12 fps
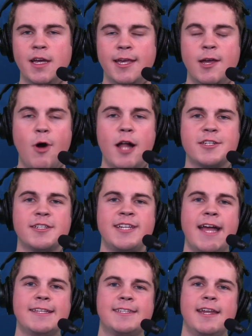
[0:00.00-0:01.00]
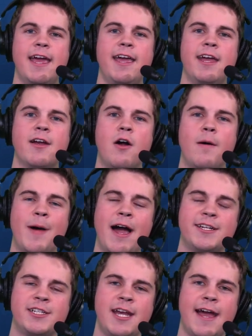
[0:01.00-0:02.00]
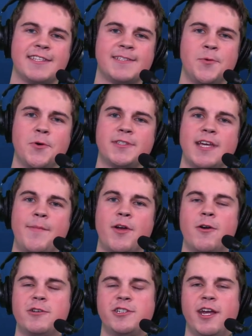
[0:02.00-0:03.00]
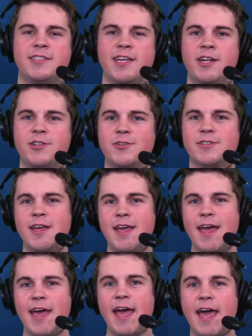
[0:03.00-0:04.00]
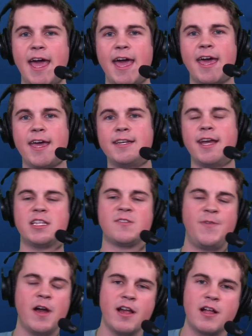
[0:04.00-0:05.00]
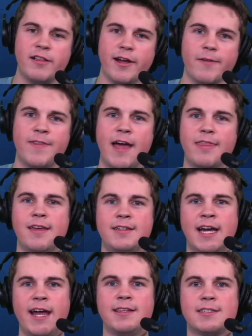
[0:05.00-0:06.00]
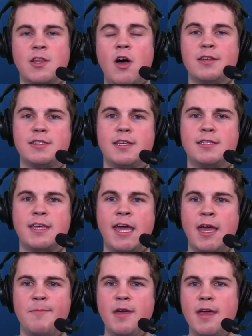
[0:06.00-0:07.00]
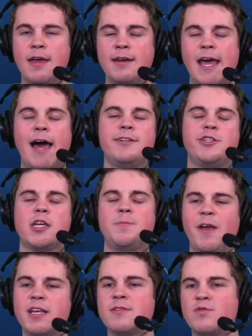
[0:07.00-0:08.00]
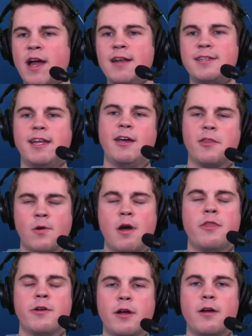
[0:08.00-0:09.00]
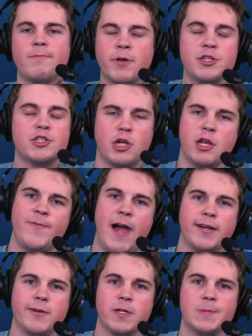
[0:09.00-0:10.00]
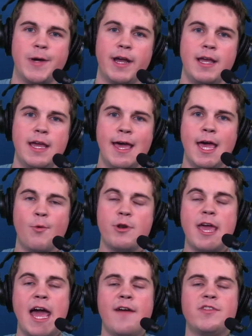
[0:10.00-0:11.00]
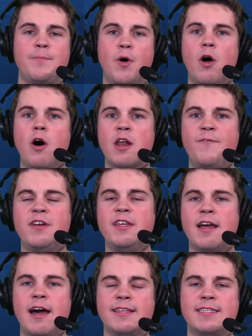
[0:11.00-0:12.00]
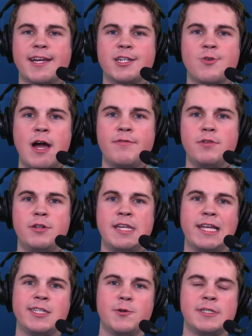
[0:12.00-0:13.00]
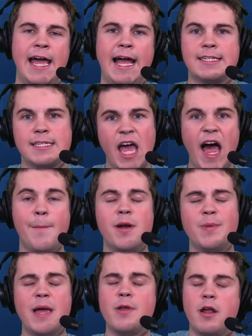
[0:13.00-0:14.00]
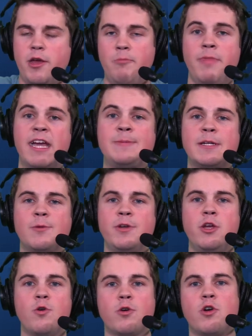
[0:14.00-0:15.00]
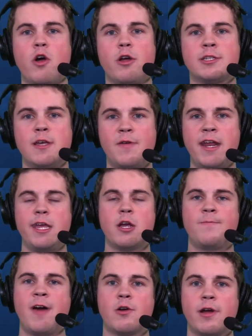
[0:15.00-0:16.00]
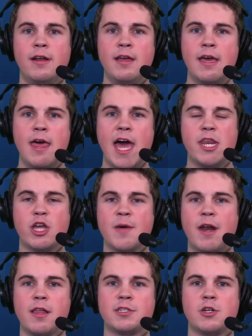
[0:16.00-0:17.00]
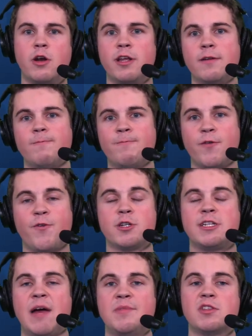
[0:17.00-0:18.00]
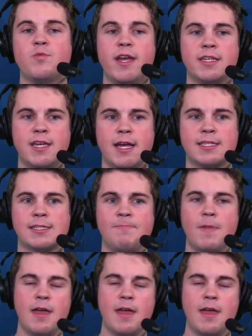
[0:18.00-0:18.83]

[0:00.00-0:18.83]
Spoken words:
You're watching Titans Today here by Chat Sports. I'm your host, Jace Andrews. And it's very clear that the Titans lost this game, not just because of Ryan Tannehill. There are other concerning factors. But when you have the ball on a 59-second drive and you take two sacks, I'm going to blame it on you, especially when you call yourself an 8-year veteran and you come out of the starting for the first time since week six.